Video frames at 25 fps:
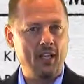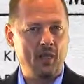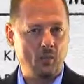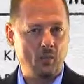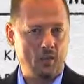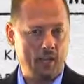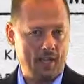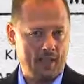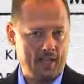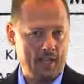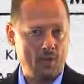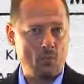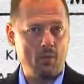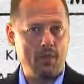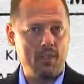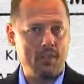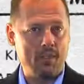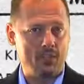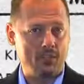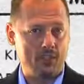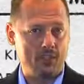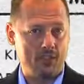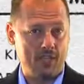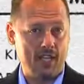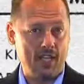where their
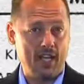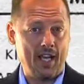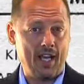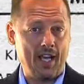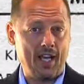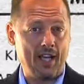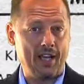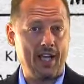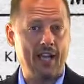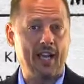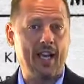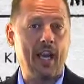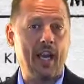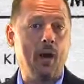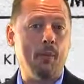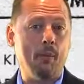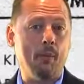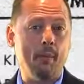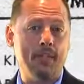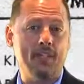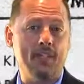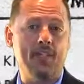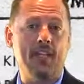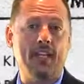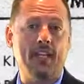weaknesses lie and how
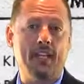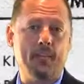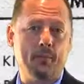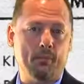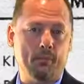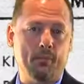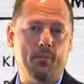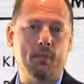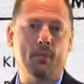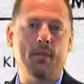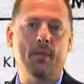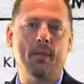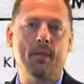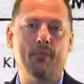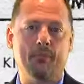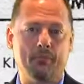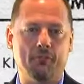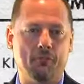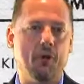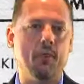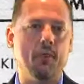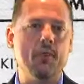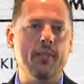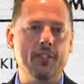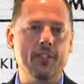best they can improve their
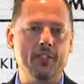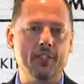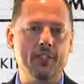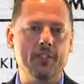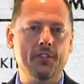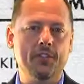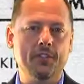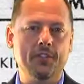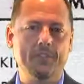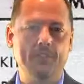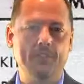performance.